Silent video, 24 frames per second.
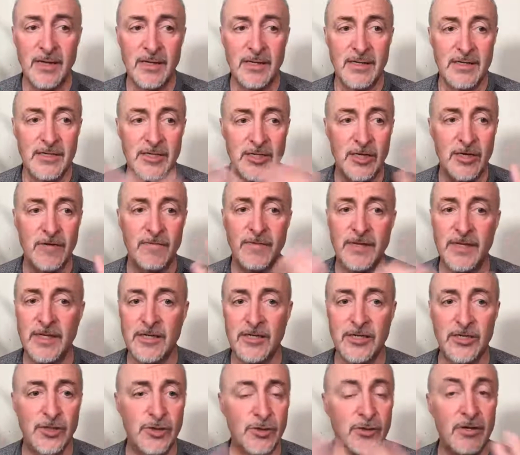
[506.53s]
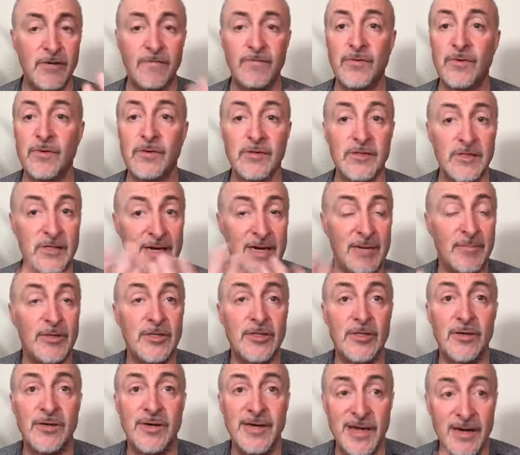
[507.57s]
selfless, joyful,
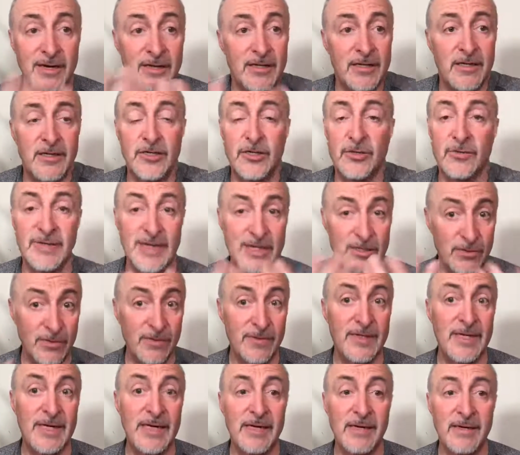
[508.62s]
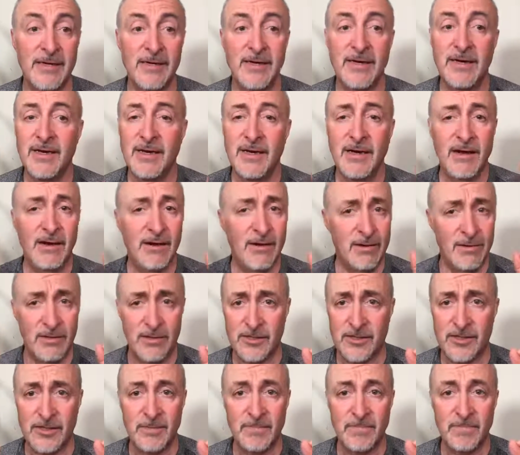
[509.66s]
celebratory, unconditional, that sort of thing,
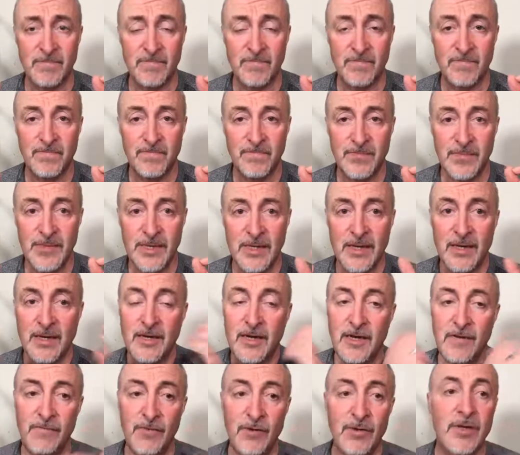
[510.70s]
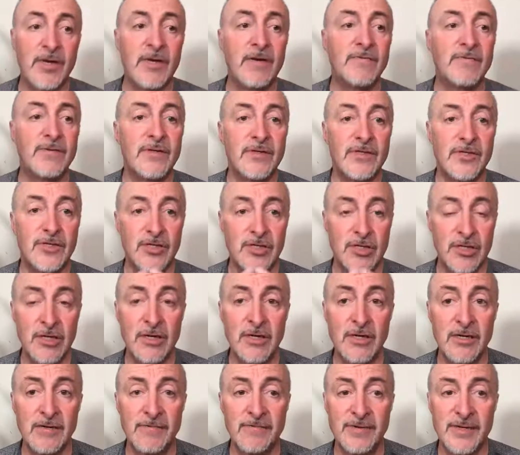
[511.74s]
awesome. If you give to
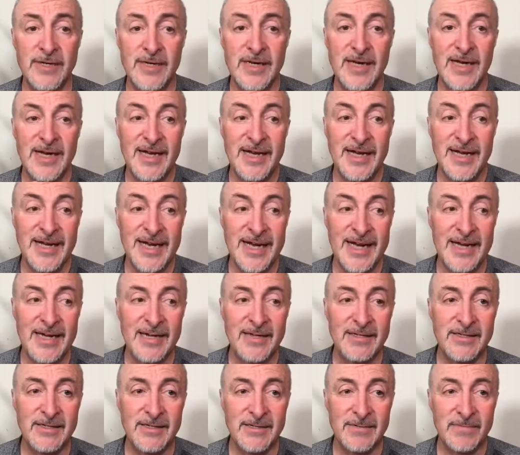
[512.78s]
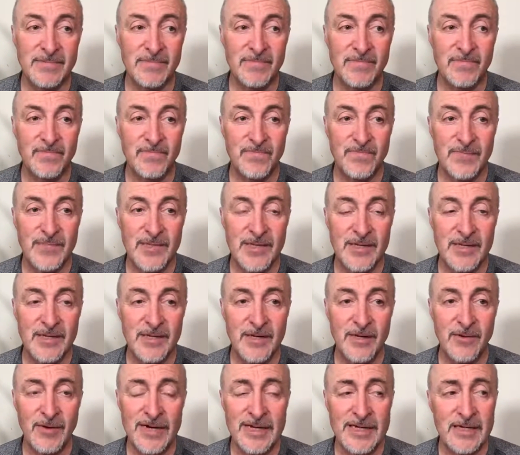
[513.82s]
serve, and you
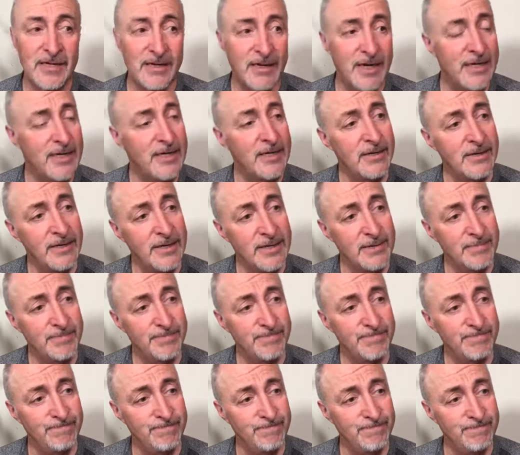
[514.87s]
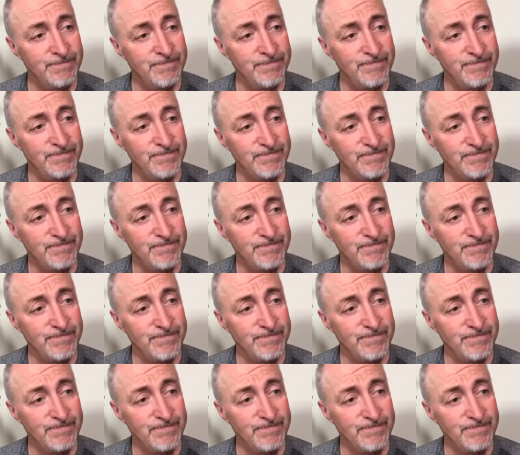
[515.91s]
know, I did lie, didn't I? Hmm.